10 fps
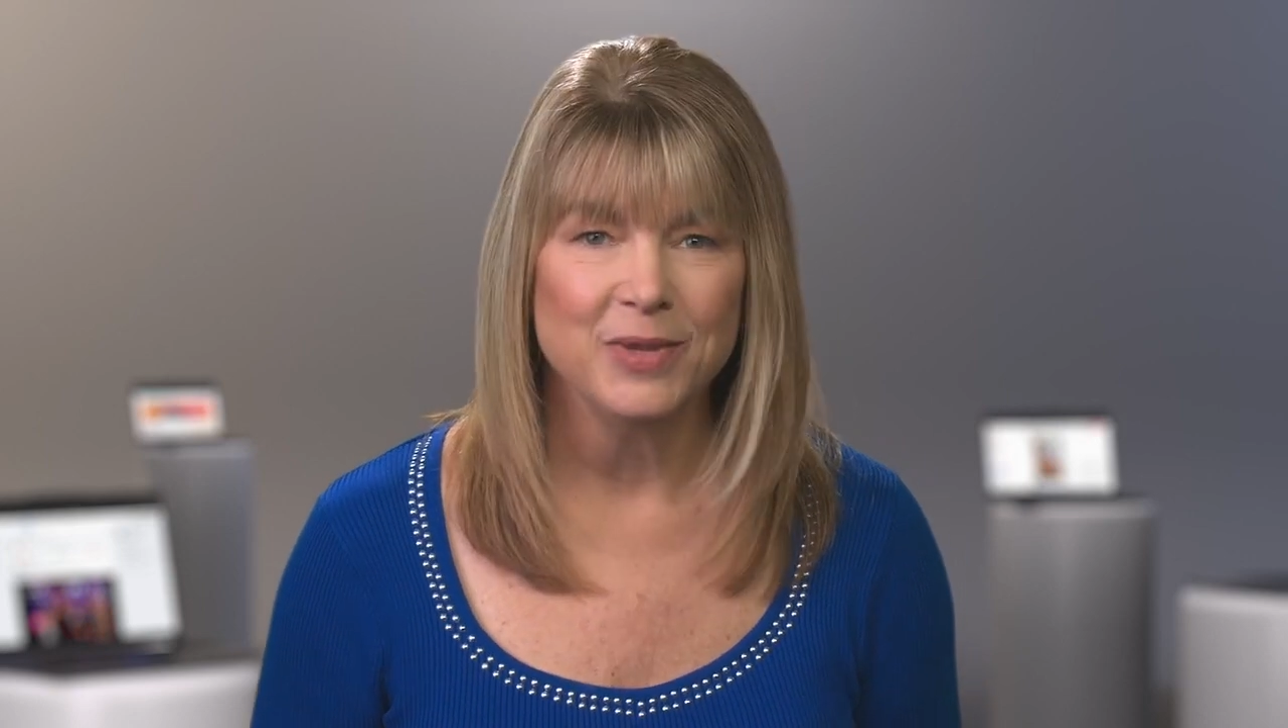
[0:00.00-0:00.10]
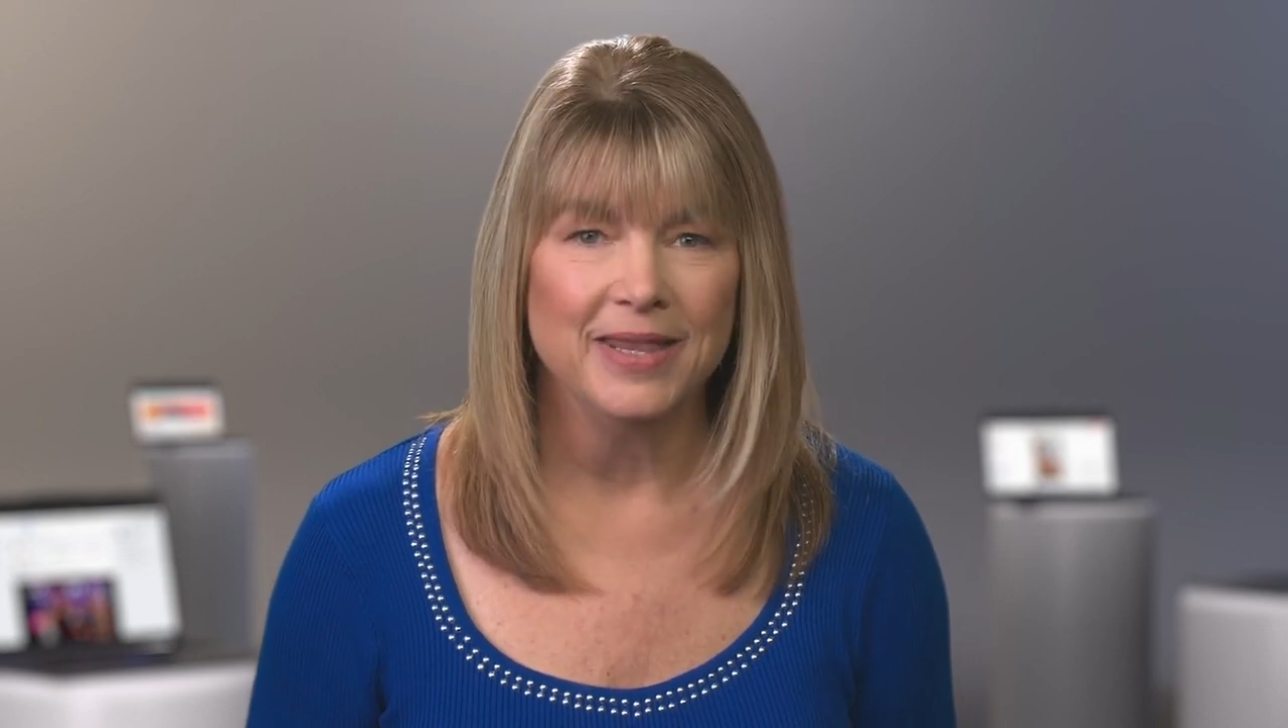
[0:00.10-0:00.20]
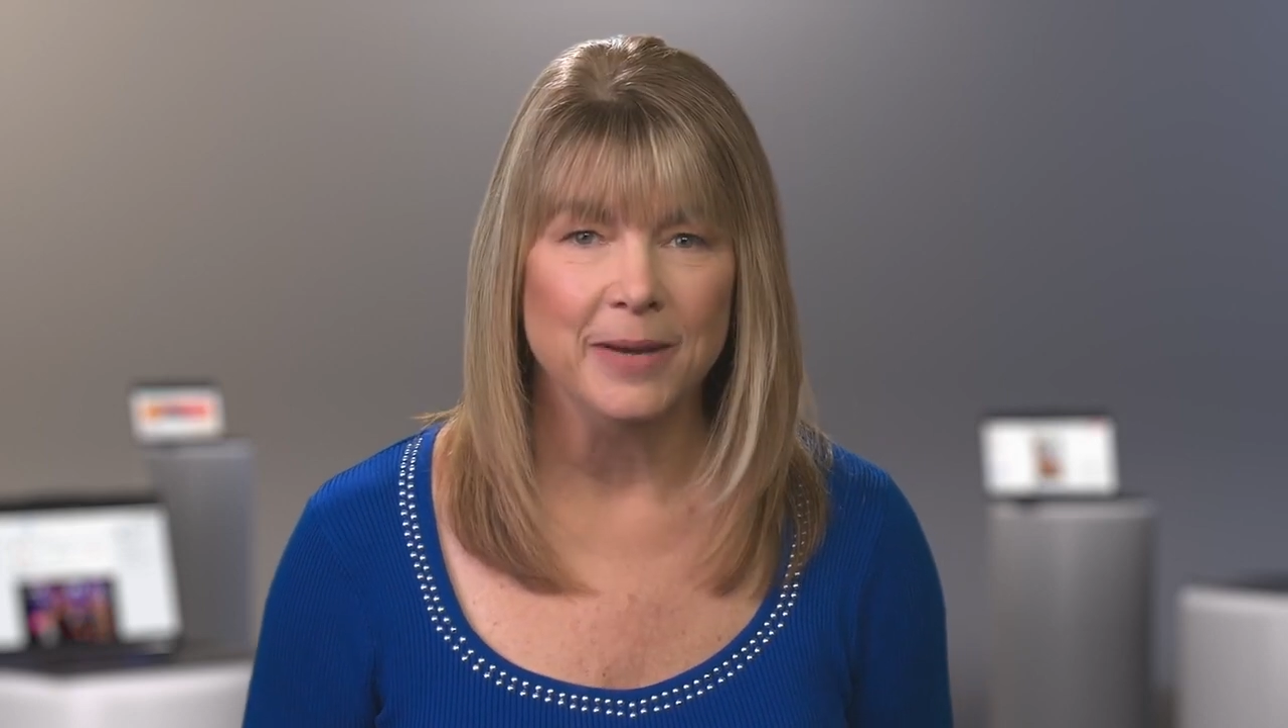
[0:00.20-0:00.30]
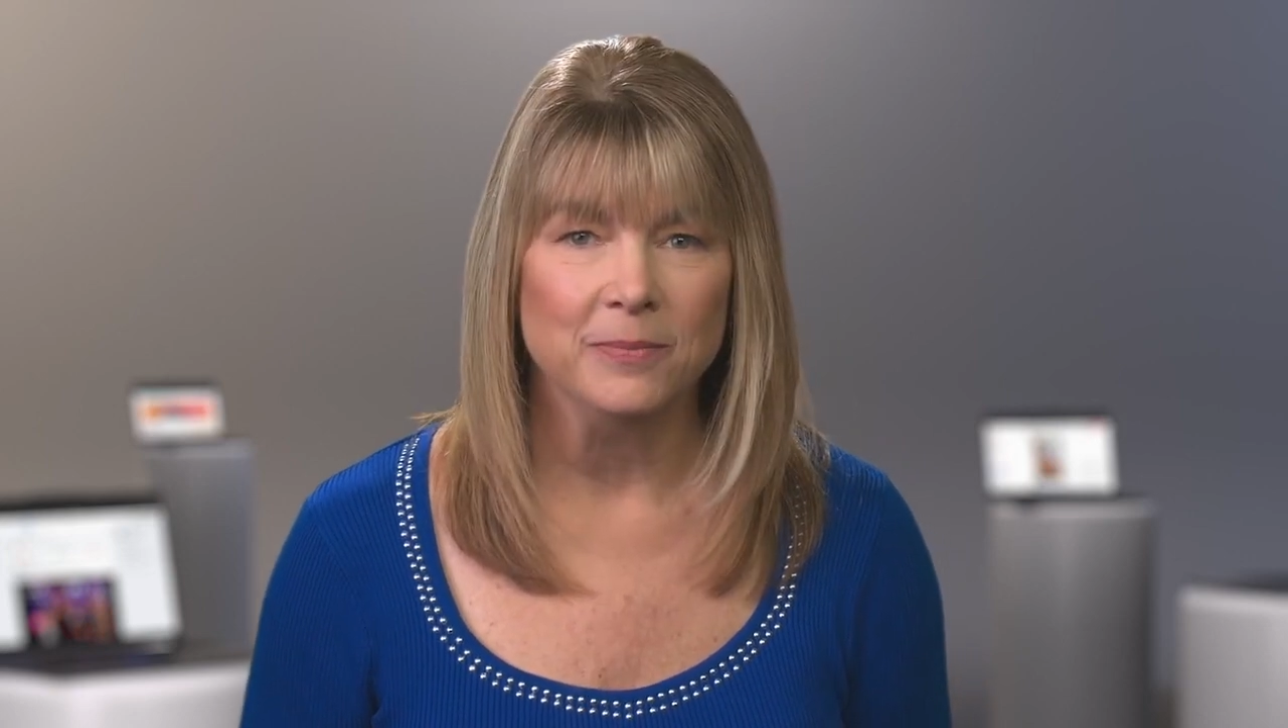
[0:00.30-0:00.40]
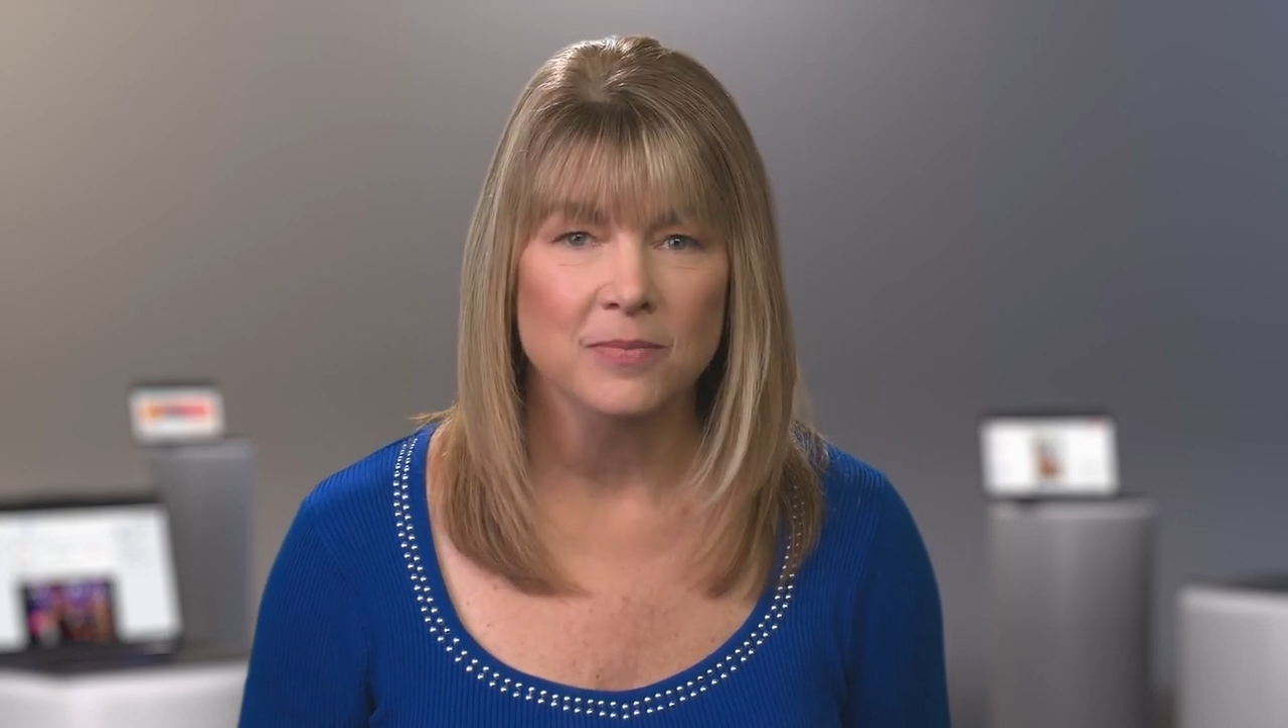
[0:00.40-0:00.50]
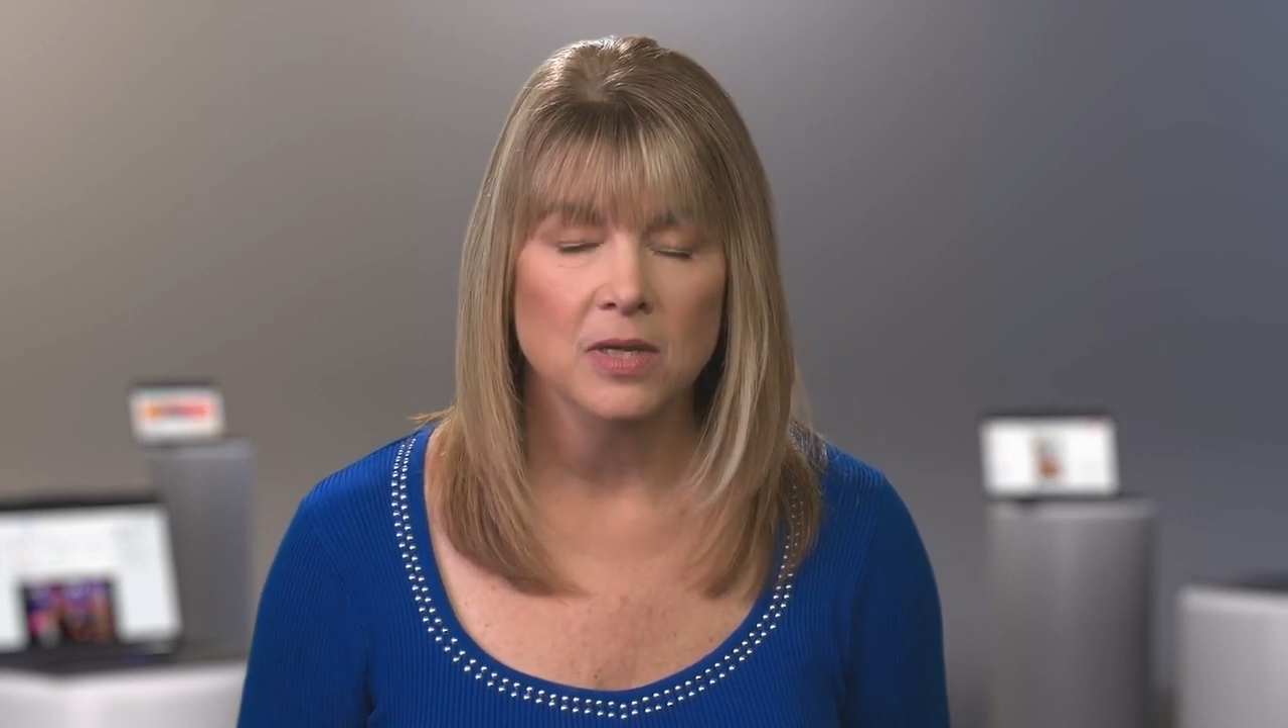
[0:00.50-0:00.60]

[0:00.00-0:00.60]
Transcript: with them.